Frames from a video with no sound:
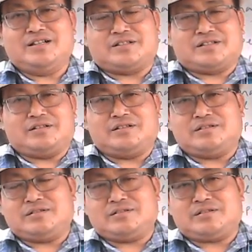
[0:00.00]

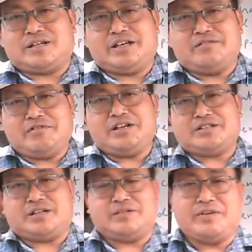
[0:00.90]
So in
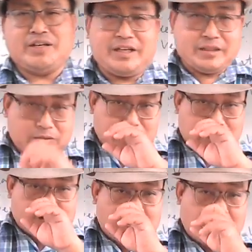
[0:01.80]
research, we need to
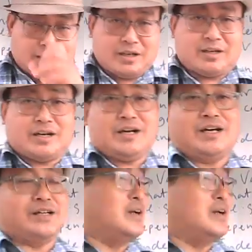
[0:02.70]
talk a lot